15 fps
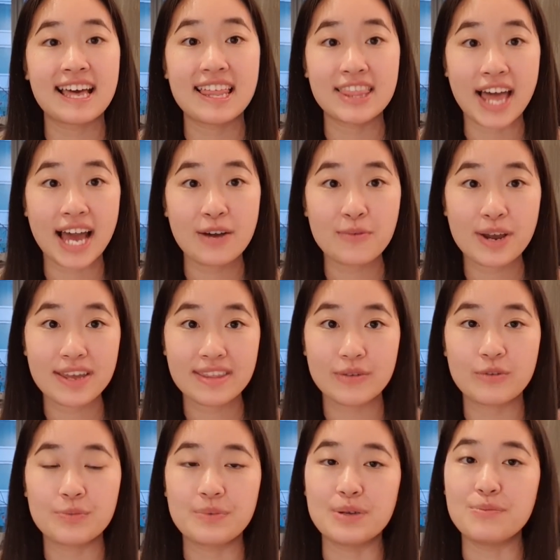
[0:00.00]
That way, they
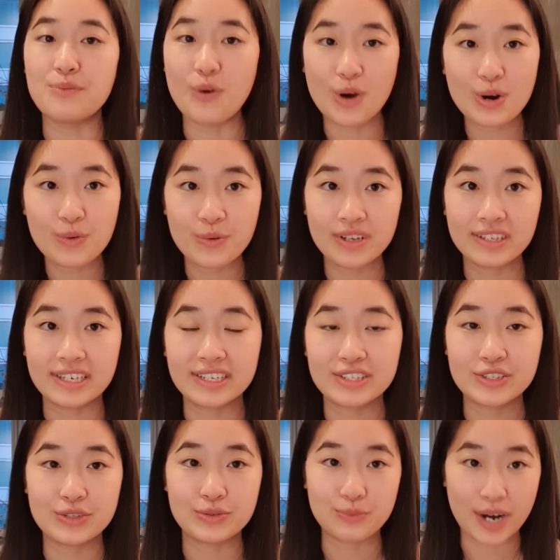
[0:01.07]
will be more willing
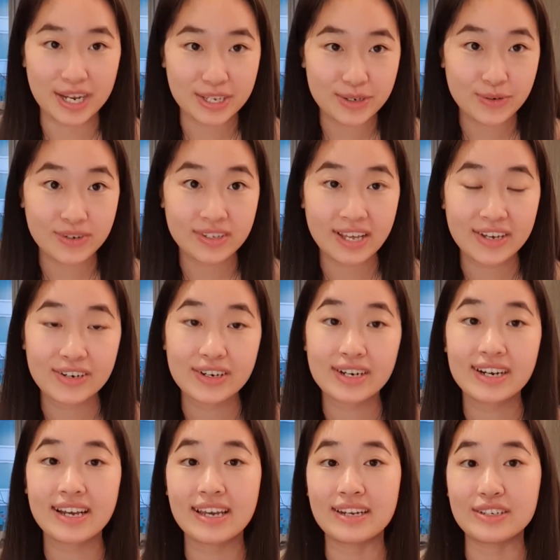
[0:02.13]
to write you a
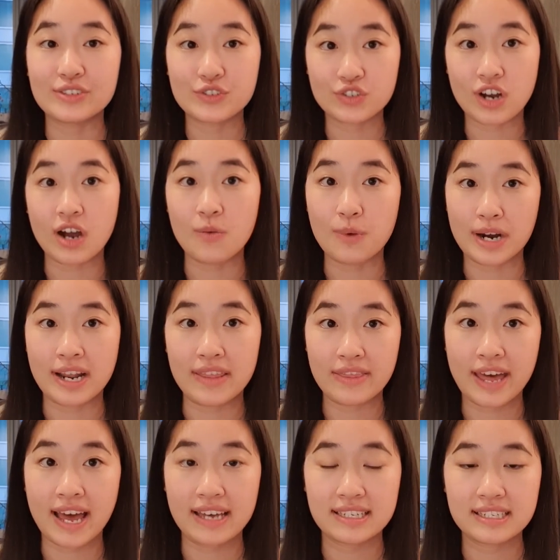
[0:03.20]
letter, and a strong one at
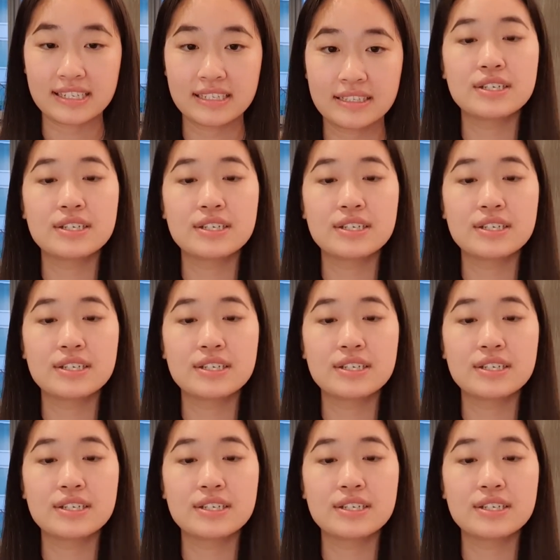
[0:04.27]
that.